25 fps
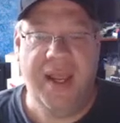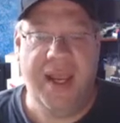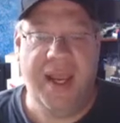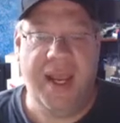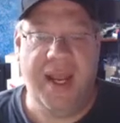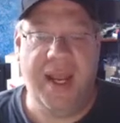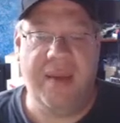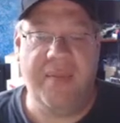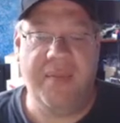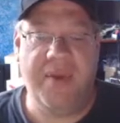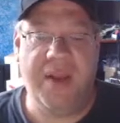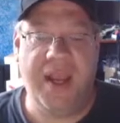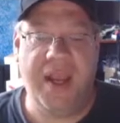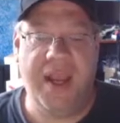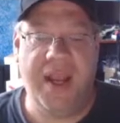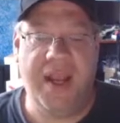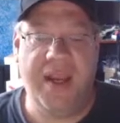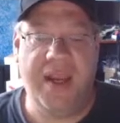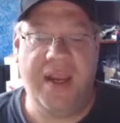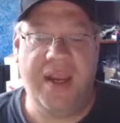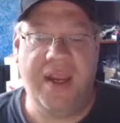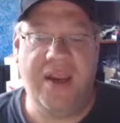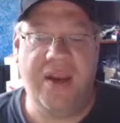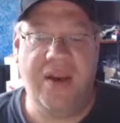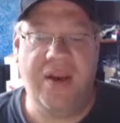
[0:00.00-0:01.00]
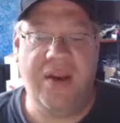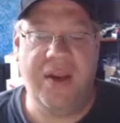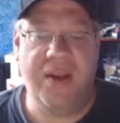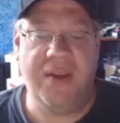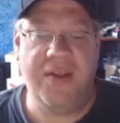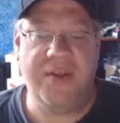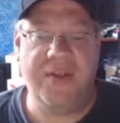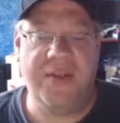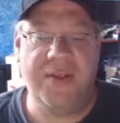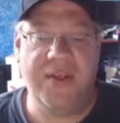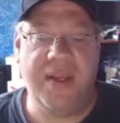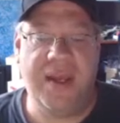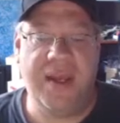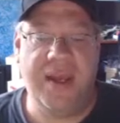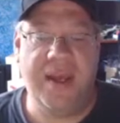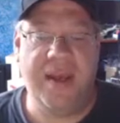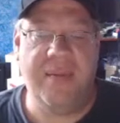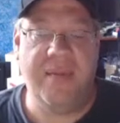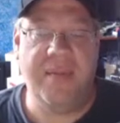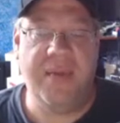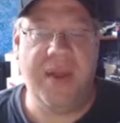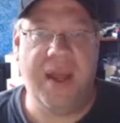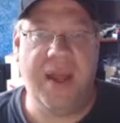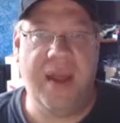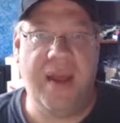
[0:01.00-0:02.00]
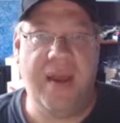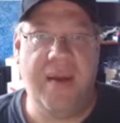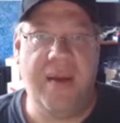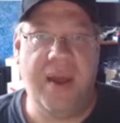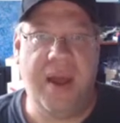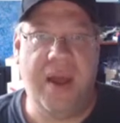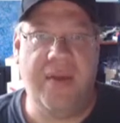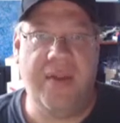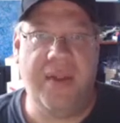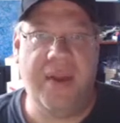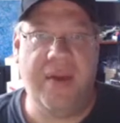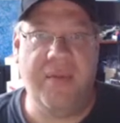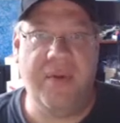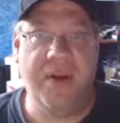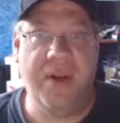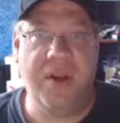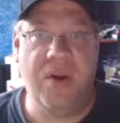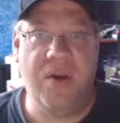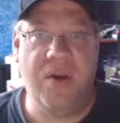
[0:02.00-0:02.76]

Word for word: And I'm kind of curious um, uh, how that would go